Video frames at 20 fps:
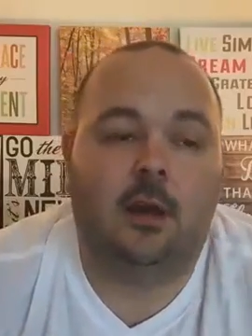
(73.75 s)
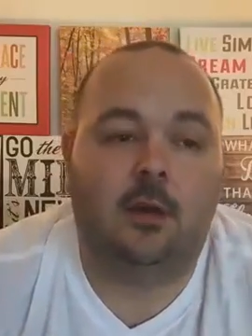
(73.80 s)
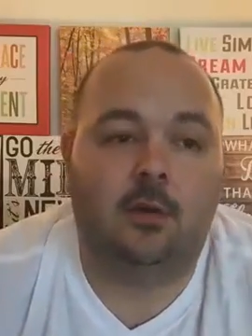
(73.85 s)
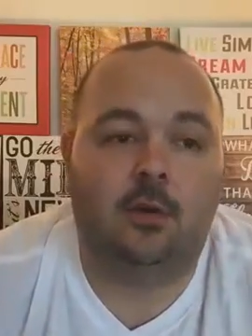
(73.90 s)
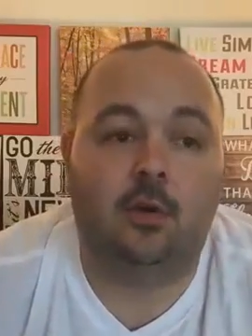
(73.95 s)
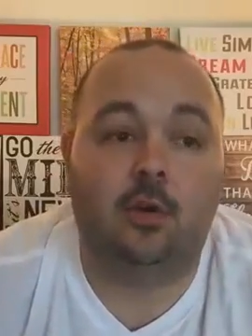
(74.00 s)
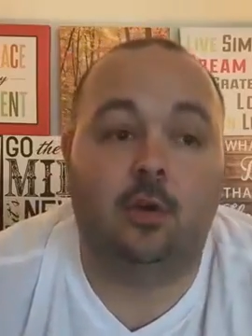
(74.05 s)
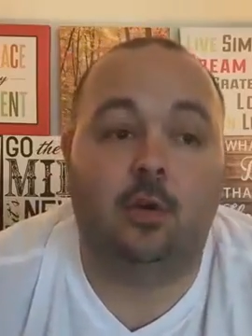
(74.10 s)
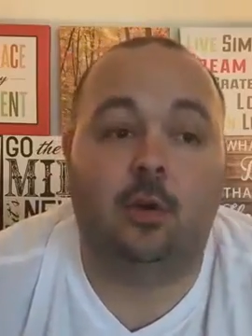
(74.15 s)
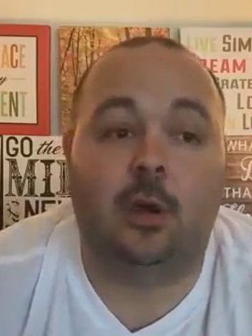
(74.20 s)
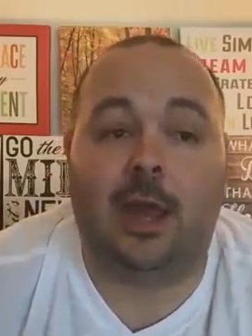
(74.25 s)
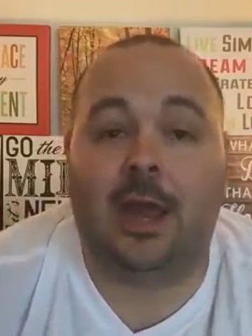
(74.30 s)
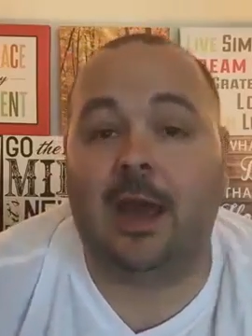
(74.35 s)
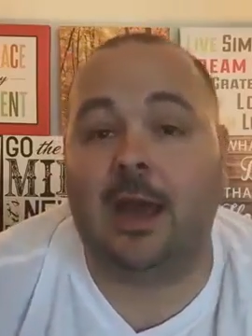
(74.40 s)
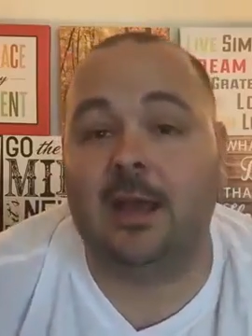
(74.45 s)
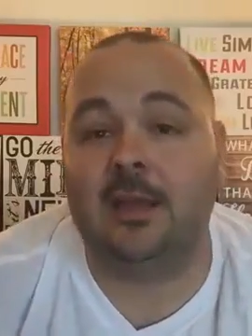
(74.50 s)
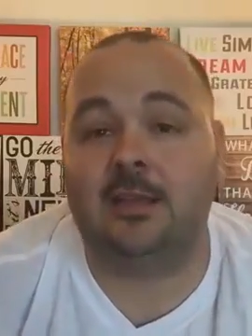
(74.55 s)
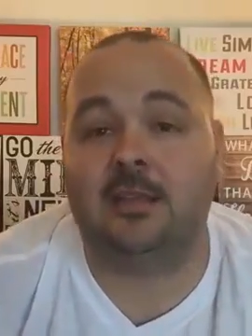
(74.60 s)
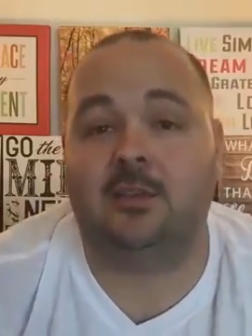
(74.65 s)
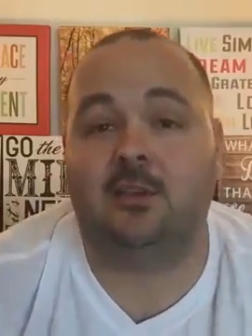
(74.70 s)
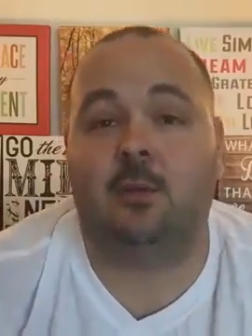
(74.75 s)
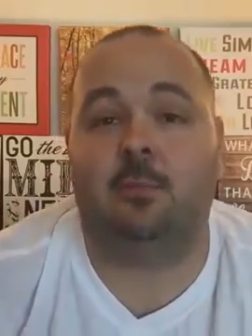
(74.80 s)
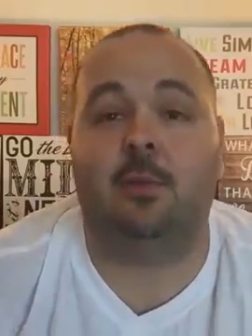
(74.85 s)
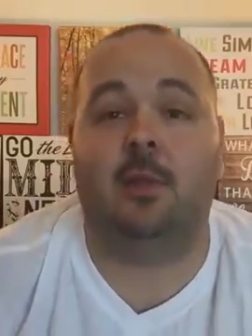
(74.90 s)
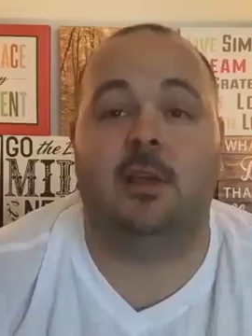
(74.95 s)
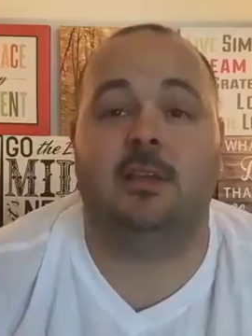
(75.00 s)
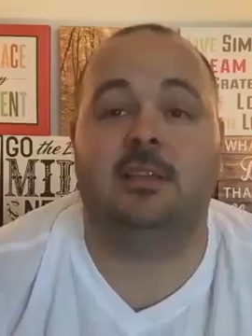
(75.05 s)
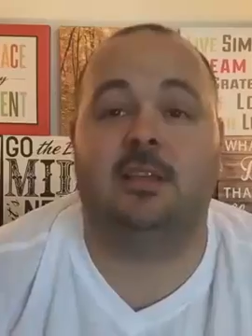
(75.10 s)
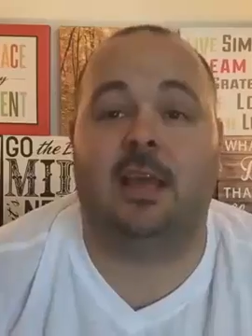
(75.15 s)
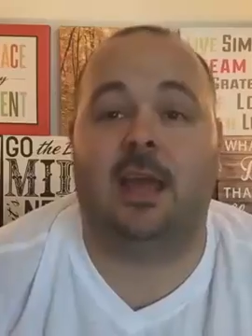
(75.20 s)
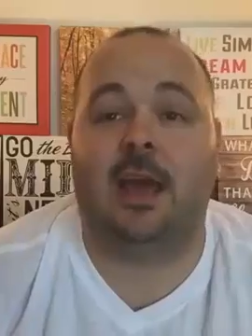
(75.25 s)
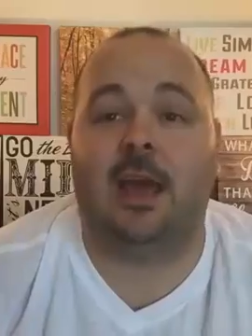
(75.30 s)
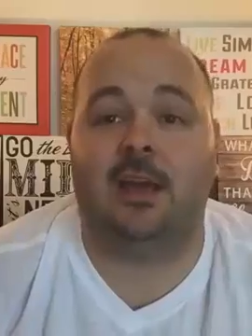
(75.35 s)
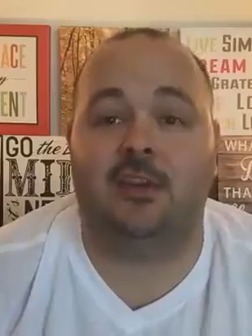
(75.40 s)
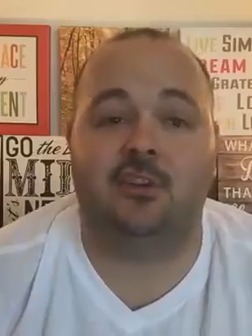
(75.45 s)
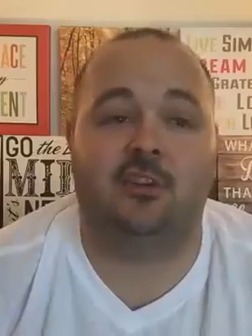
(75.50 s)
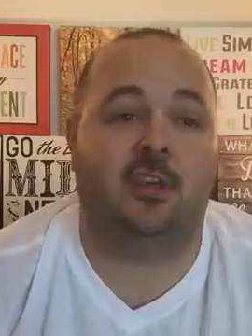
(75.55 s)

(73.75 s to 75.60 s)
who has surplus cash.